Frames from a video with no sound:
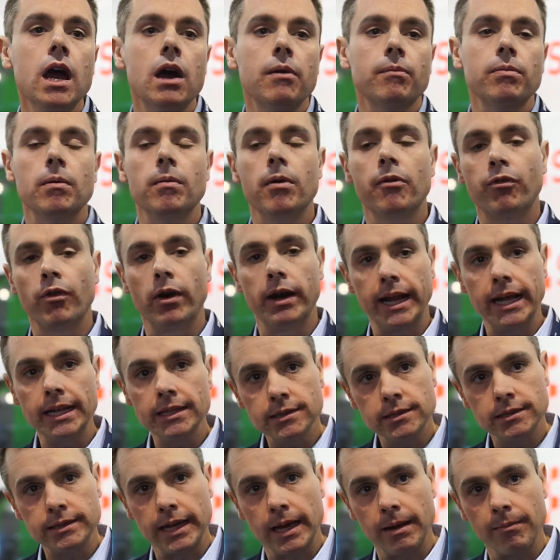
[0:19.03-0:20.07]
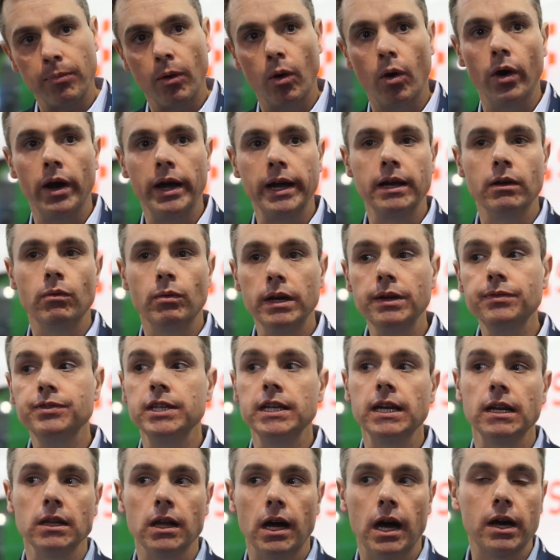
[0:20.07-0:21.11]
from a front end standpoint, we've
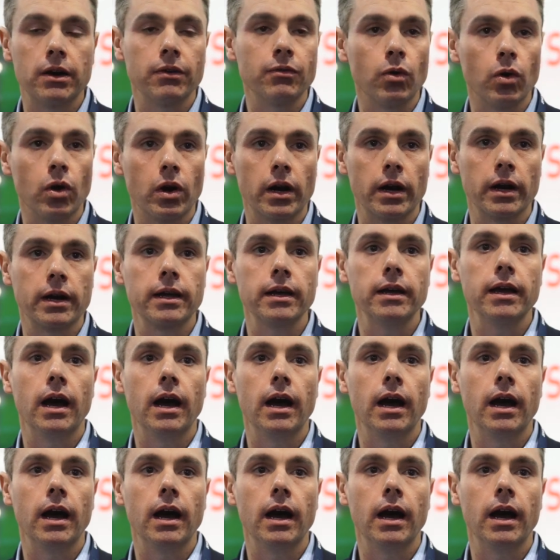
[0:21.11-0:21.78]
seen a lot of work